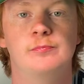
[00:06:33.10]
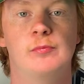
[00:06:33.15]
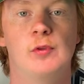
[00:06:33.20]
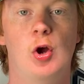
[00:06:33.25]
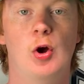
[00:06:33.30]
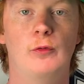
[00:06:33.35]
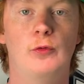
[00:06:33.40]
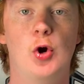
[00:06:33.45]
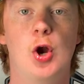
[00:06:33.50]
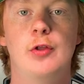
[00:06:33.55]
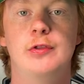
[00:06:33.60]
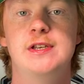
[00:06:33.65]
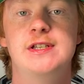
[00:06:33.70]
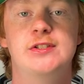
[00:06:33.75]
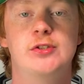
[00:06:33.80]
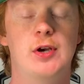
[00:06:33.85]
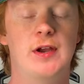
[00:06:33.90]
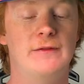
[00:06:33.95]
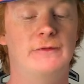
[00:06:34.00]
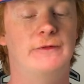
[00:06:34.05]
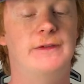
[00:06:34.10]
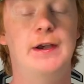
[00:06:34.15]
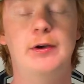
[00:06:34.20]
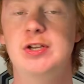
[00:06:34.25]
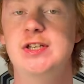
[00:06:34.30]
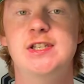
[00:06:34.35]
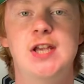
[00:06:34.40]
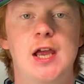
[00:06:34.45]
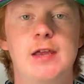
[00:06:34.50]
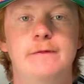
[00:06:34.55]
Overall, these are a
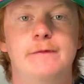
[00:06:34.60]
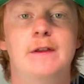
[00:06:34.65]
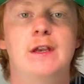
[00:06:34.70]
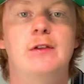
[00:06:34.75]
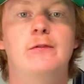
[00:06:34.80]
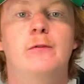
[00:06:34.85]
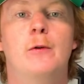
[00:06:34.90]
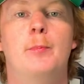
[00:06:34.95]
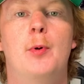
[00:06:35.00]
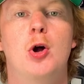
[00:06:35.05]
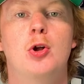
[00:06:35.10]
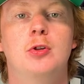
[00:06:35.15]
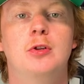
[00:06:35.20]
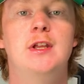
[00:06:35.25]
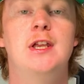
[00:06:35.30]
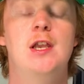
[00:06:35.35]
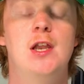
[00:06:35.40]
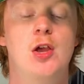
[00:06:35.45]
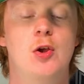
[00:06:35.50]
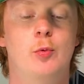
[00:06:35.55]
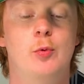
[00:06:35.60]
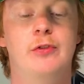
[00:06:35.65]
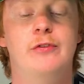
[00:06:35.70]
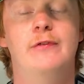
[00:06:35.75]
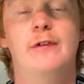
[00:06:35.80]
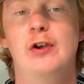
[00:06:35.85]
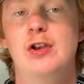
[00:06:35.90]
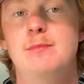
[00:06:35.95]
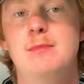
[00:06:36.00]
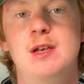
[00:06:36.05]
very tight-fitting football cleat with
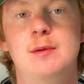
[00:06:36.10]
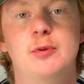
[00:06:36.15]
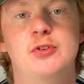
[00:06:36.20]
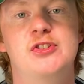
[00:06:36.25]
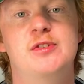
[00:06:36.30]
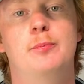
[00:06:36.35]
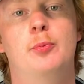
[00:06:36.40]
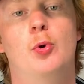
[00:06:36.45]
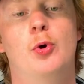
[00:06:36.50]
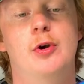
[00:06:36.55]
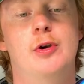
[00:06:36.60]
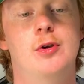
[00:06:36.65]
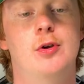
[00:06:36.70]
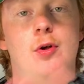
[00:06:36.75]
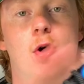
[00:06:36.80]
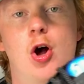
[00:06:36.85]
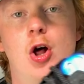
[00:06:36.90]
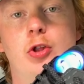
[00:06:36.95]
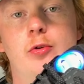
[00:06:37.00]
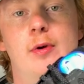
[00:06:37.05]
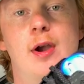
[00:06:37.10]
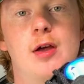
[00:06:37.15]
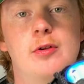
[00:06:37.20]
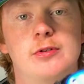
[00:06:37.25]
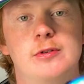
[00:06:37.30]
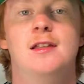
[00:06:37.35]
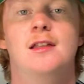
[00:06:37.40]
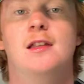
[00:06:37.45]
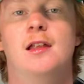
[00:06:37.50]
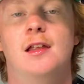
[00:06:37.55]
very minimal support all
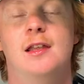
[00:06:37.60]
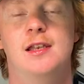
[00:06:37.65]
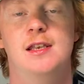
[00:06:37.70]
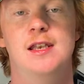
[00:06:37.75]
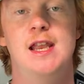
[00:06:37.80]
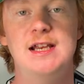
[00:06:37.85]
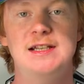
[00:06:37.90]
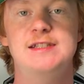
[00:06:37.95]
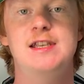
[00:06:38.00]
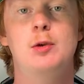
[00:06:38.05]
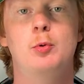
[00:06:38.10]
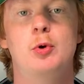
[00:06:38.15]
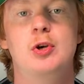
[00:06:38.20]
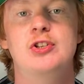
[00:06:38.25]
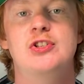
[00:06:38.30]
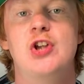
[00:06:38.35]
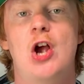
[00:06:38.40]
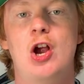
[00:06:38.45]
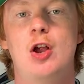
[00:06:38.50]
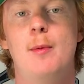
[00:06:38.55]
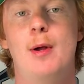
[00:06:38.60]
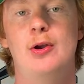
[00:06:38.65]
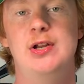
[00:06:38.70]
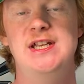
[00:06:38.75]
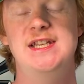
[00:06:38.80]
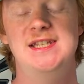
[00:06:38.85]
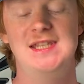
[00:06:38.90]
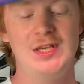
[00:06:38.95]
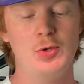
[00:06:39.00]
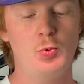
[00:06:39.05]
around. Next thing we're going to talk about is the